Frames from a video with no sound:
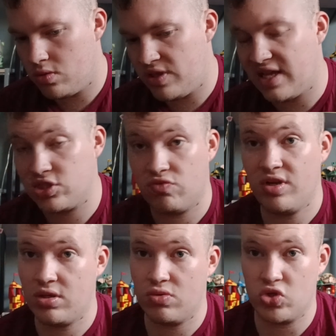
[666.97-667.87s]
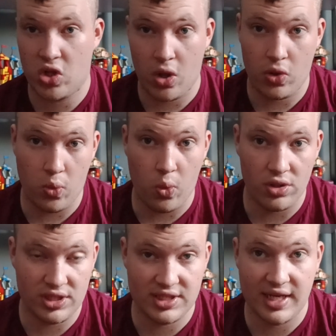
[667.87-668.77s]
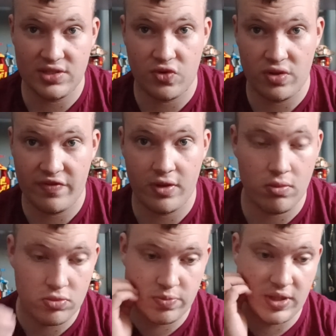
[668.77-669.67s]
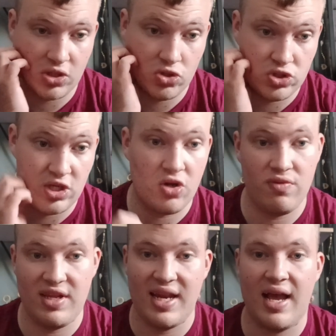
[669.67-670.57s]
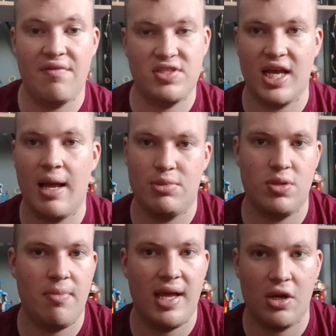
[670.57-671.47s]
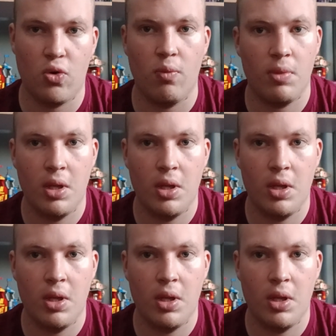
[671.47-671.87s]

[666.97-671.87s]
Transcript: they had to reuse a lot of the wand designs for the films because they didn't have time to make up